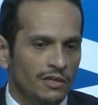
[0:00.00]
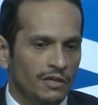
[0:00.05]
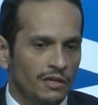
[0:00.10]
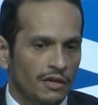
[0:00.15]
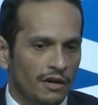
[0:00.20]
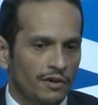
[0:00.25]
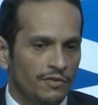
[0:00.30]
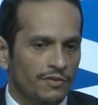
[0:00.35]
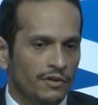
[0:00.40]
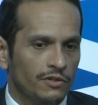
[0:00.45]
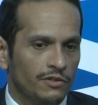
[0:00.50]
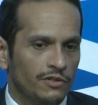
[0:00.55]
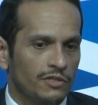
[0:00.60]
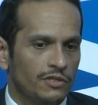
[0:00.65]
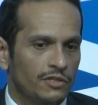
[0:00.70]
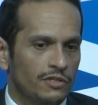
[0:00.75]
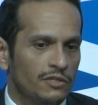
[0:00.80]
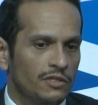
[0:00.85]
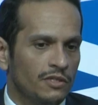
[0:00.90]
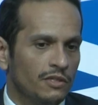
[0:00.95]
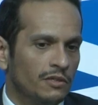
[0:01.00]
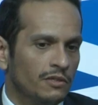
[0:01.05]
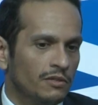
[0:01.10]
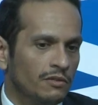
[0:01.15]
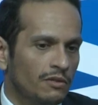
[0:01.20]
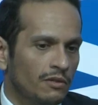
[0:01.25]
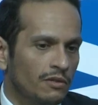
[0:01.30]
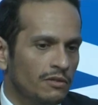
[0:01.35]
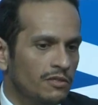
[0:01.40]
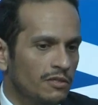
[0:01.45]
other GCC
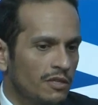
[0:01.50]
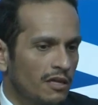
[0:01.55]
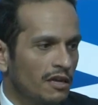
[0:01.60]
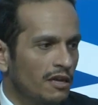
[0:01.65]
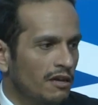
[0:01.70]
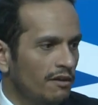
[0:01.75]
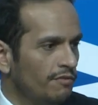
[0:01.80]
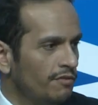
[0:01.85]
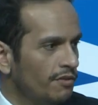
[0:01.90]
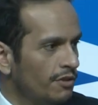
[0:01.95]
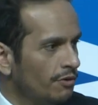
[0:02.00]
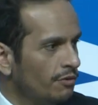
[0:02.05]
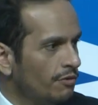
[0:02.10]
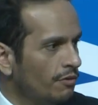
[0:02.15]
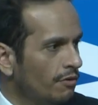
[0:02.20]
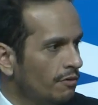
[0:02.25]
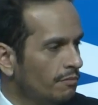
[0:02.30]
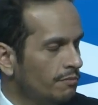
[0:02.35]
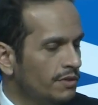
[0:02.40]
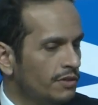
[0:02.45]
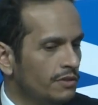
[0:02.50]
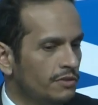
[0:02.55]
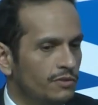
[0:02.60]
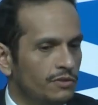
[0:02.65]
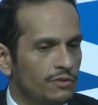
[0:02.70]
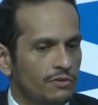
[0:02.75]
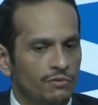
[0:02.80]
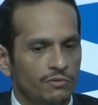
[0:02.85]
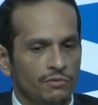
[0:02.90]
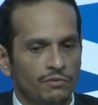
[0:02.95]
countries, they have their own means
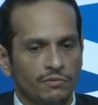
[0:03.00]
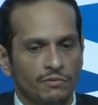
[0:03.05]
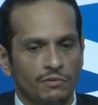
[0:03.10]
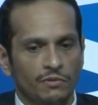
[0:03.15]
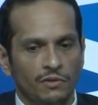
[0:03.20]
to,